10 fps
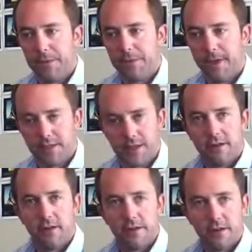
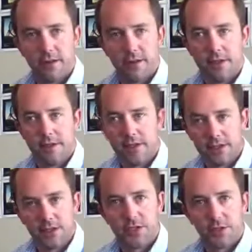Downtown is the
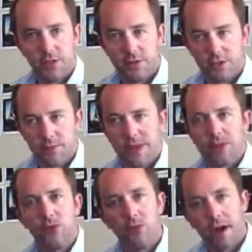residential area, which is about
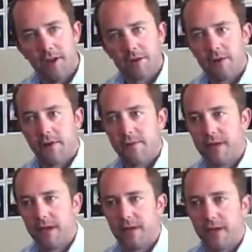2 miles from
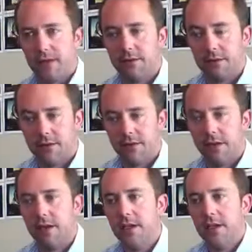downtown, roughly,